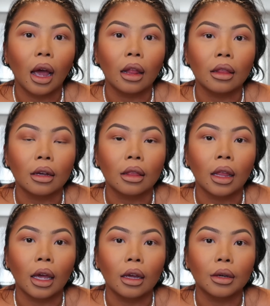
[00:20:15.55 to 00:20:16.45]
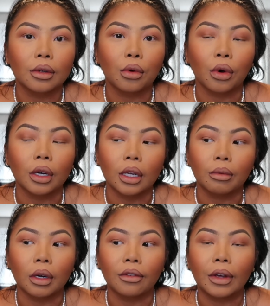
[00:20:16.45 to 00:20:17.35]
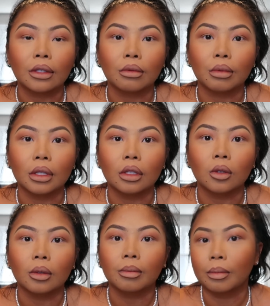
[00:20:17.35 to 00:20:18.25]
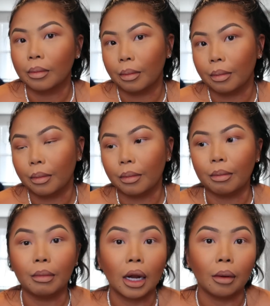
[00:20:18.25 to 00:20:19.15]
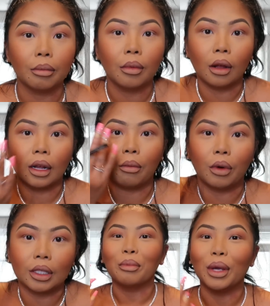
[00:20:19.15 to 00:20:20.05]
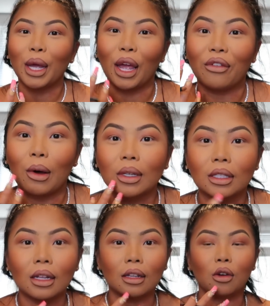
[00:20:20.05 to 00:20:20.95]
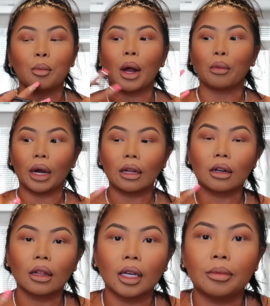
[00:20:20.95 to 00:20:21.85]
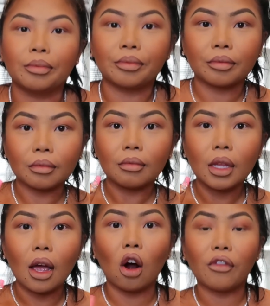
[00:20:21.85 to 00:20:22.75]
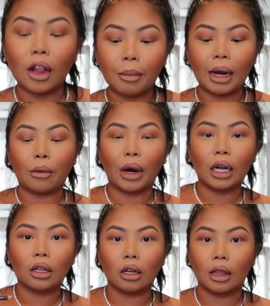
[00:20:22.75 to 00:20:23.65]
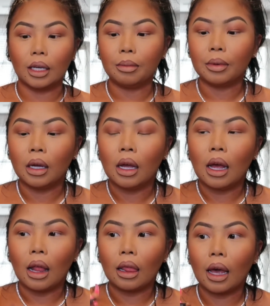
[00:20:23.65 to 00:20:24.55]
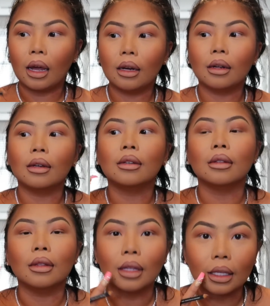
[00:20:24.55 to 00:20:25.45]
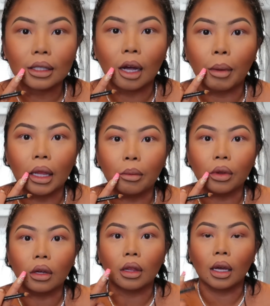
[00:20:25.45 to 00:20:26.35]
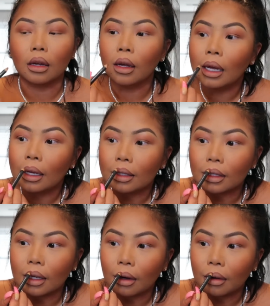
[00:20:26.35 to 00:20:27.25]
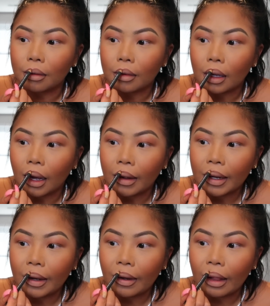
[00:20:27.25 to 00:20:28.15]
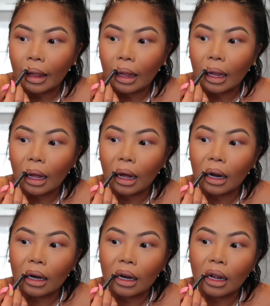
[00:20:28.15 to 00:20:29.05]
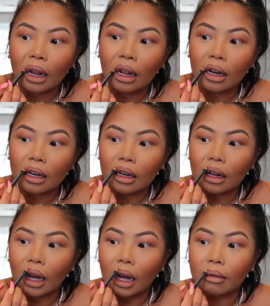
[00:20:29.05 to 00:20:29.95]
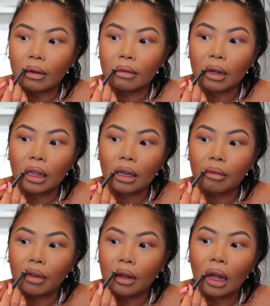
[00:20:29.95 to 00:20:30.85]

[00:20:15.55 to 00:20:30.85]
I look like Courtney when her face was numb on that one. But yeah, if I was to do my regular lip or follow my regular lip line, this is how my lip will look like. So I'm gonna go on top of my lip.